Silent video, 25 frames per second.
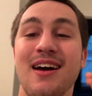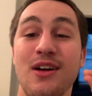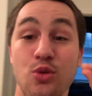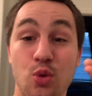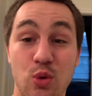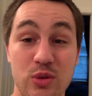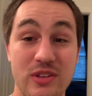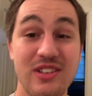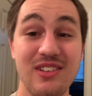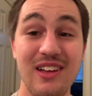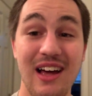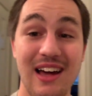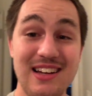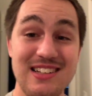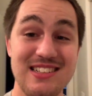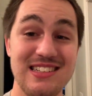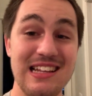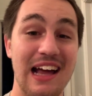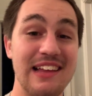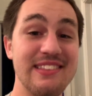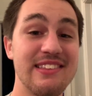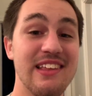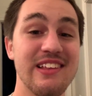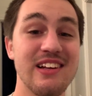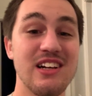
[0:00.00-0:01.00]
North Carolina's
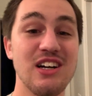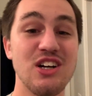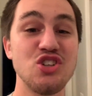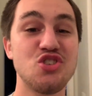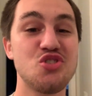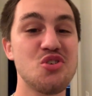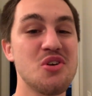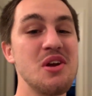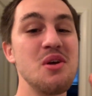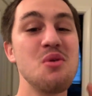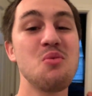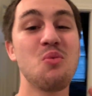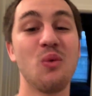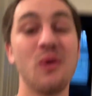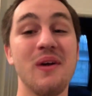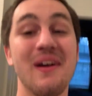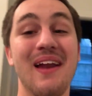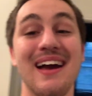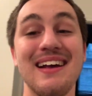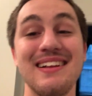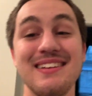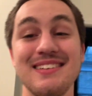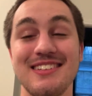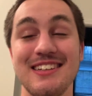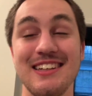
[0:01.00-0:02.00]
ninth in the country. We're
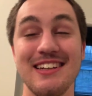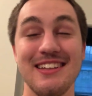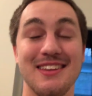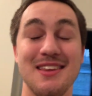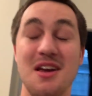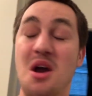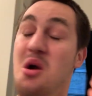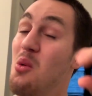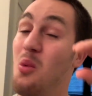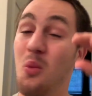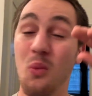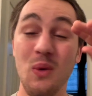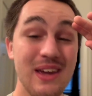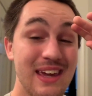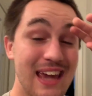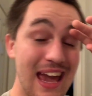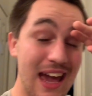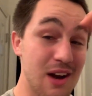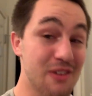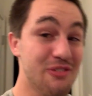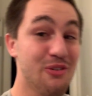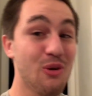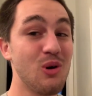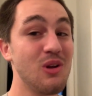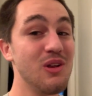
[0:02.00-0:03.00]
19th. We
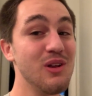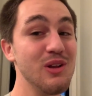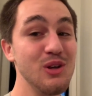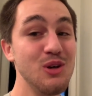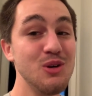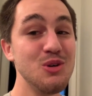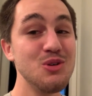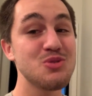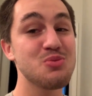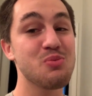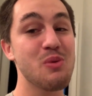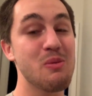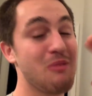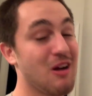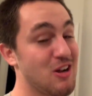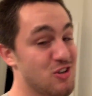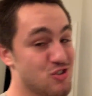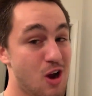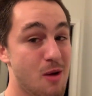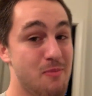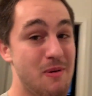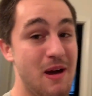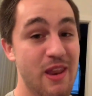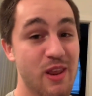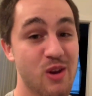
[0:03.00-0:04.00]
can't afford to lose. We might
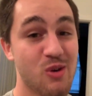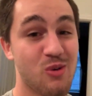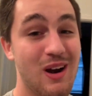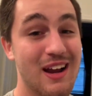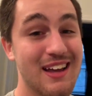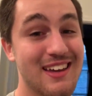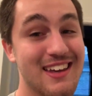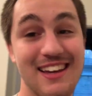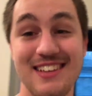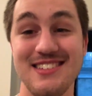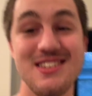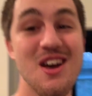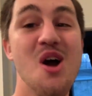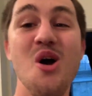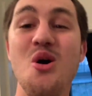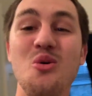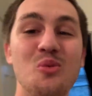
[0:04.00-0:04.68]
drop out of the rankings.